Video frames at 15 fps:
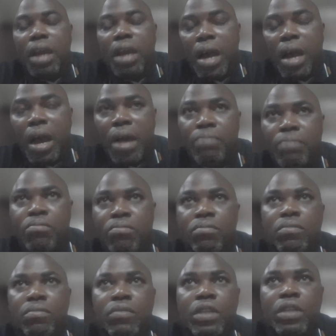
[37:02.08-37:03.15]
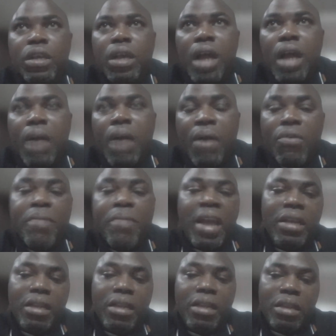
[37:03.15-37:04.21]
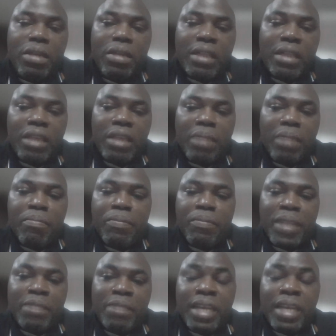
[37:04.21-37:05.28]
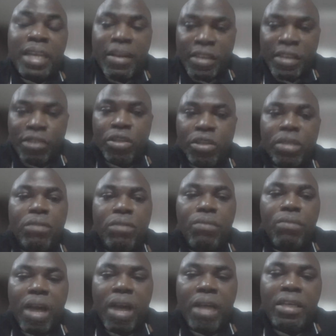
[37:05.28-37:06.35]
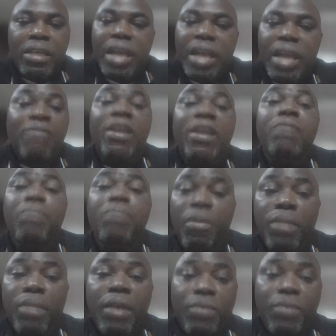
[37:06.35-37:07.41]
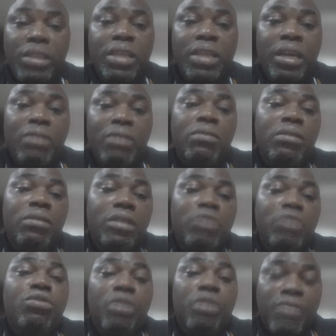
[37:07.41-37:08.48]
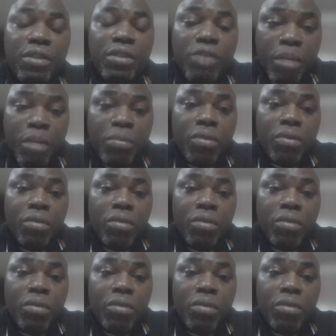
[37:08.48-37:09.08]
um, our women that uh, participated in our study were, didn't have any problem with uh, the use of the drape.